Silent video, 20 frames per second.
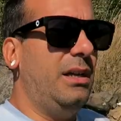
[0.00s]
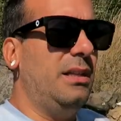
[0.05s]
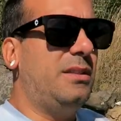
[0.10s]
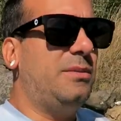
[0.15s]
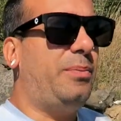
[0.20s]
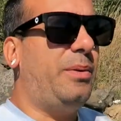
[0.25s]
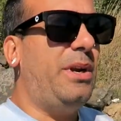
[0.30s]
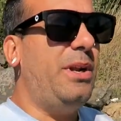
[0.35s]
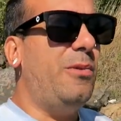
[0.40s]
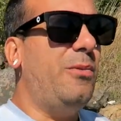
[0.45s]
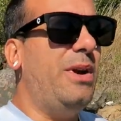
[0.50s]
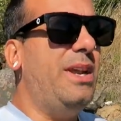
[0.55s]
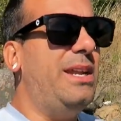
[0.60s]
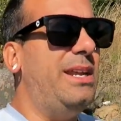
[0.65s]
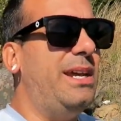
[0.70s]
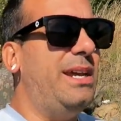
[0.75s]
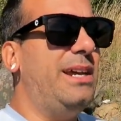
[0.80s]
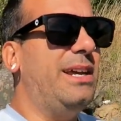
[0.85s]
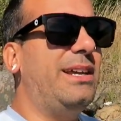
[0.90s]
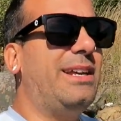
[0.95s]
It's pretty
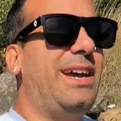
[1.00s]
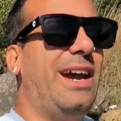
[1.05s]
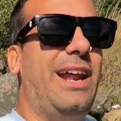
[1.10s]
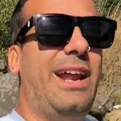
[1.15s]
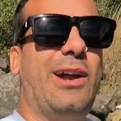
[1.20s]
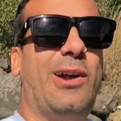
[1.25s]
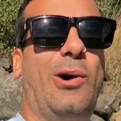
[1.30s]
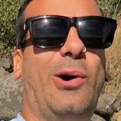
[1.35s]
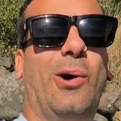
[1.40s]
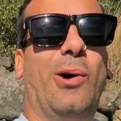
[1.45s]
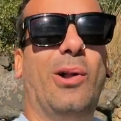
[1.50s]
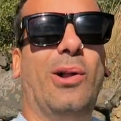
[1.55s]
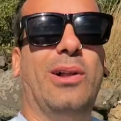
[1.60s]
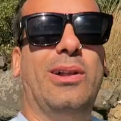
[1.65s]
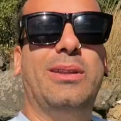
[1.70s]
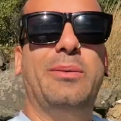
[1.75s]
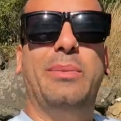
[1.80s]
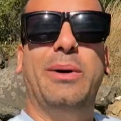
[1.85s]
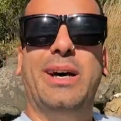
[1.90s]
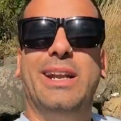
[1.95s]
windy, kind of
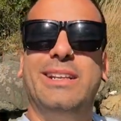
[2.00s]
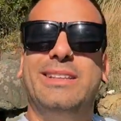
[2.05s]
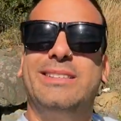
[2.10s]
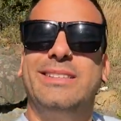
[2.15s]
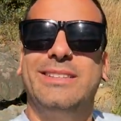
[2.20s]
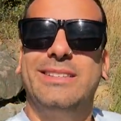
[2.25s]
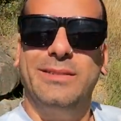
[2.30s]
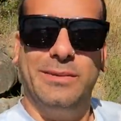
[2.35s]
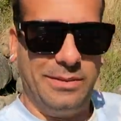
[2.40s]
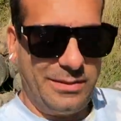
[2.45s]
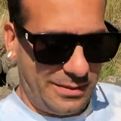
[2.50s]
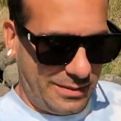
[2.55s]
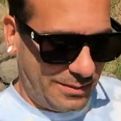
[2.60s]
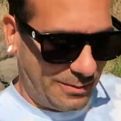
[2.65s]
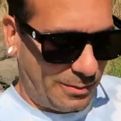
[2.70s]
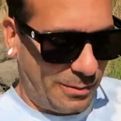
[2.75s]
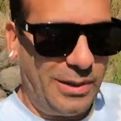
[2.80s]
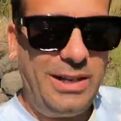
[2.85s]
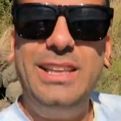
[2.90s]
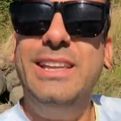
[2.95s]
cold, but it's
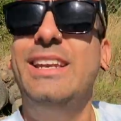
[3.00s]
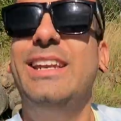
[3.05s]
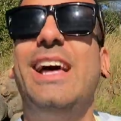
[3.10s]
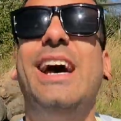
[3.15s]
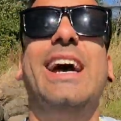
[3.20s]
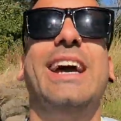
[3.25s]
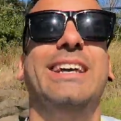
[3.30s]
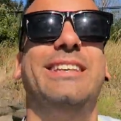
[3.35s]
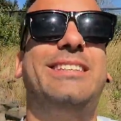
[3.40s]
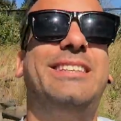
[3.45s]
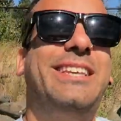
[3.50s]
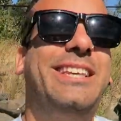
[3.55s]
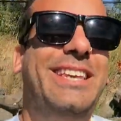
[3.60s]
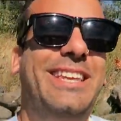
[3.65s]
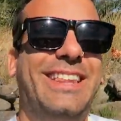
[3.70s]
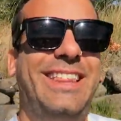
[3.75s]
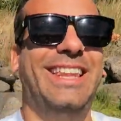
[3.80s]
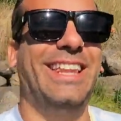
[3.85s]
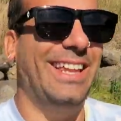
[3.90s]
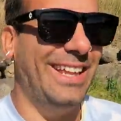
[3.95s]
really nice. Sick.